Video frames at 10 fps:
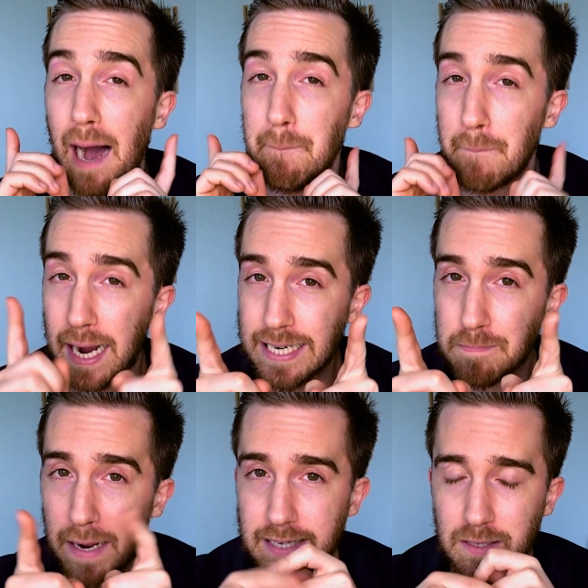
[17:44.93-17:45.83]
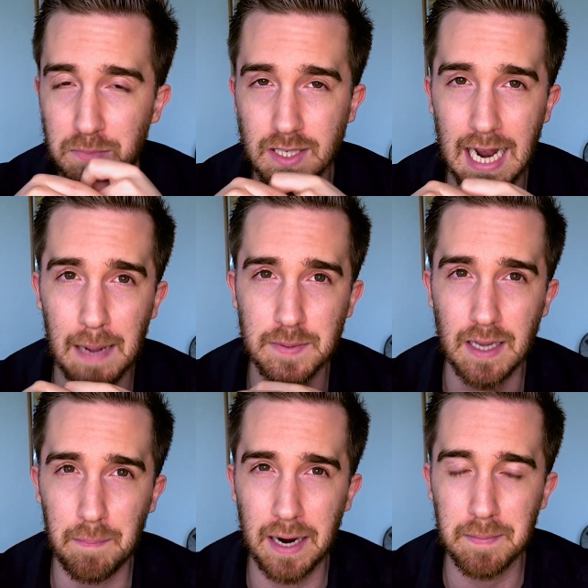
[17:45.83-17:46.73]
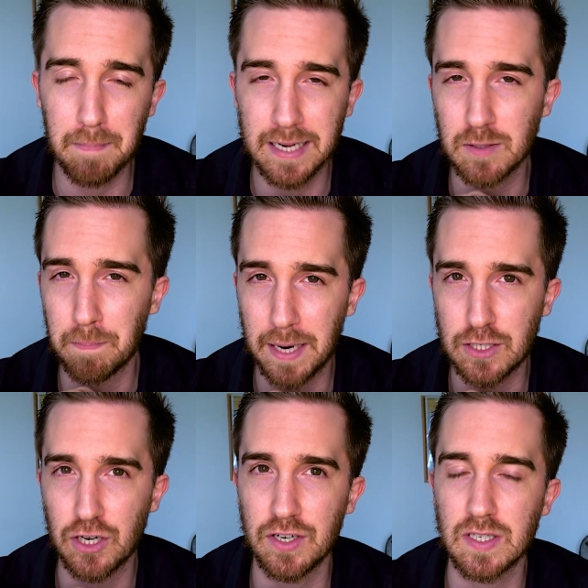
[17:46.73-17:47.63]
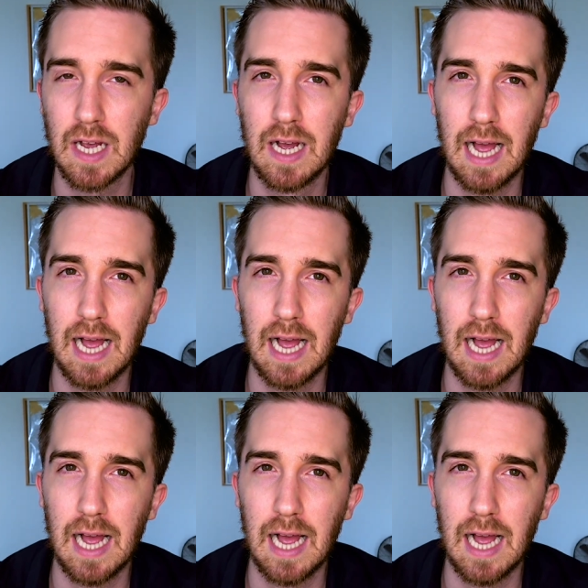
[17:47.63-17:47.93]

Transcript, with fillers: I might make some snaps, I might make some pictures,